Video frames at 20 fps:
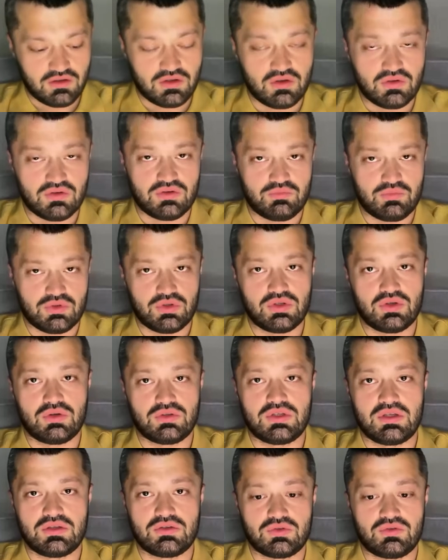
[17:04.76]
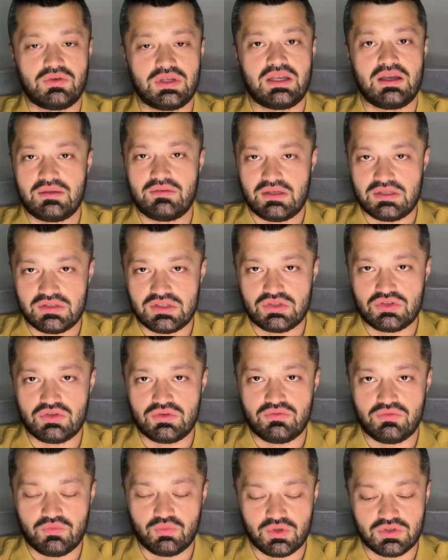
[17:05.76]
current period, tend to take advantage
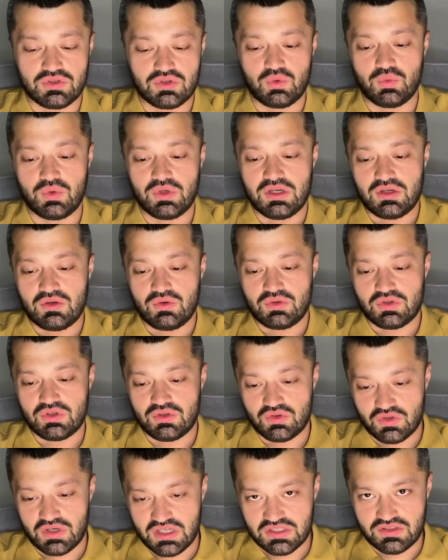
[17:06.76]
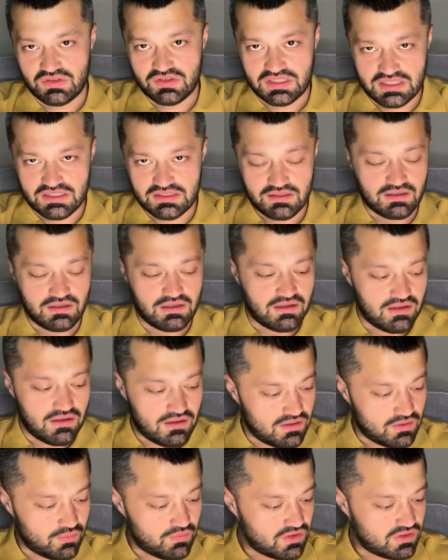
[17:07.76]
of what's commonly called the greenery,
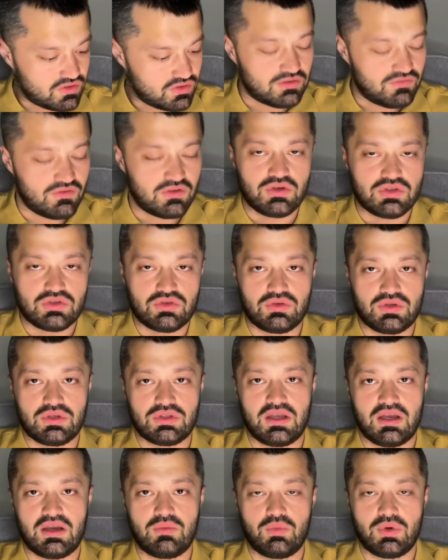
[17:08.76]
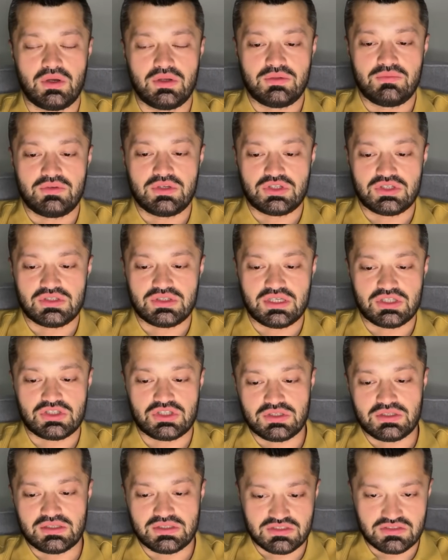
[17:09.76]
which refers to the time when the
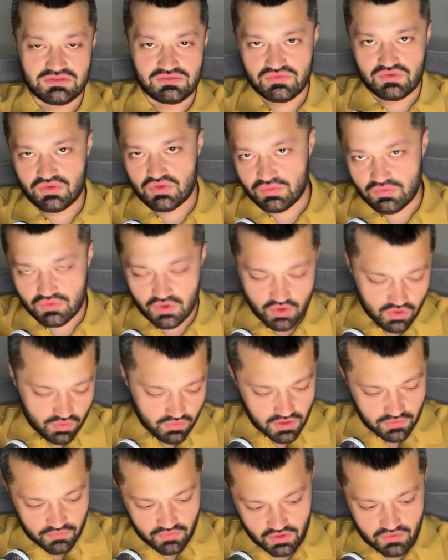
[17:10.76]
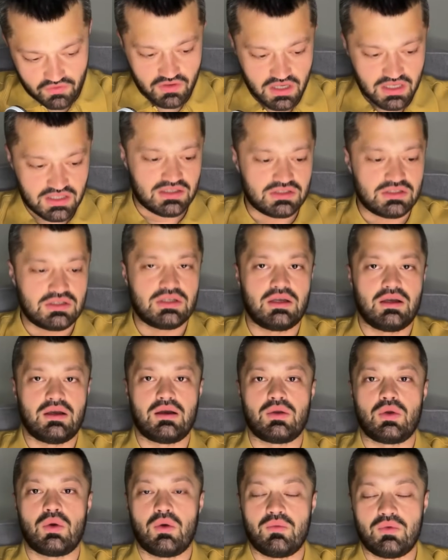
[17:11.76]
vegetation is in full bloom and provides
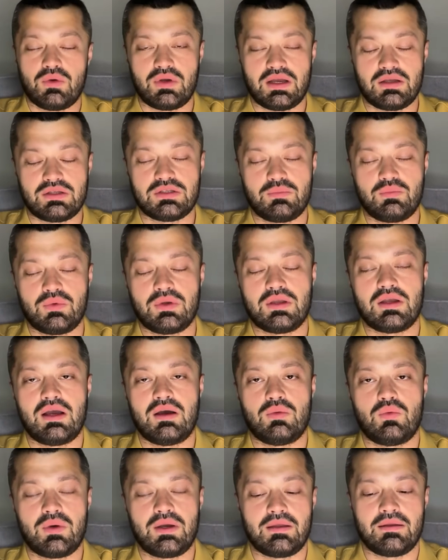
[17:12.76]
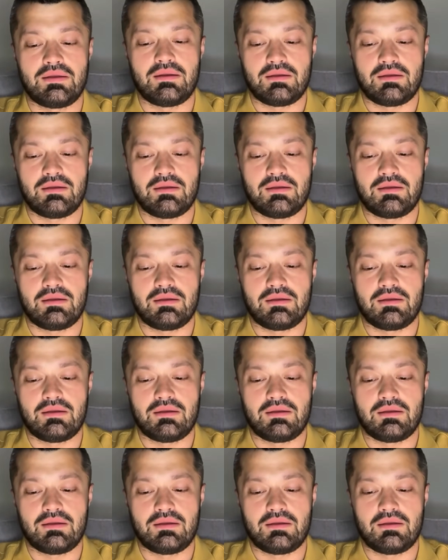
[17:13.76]
cover, let's put it that way.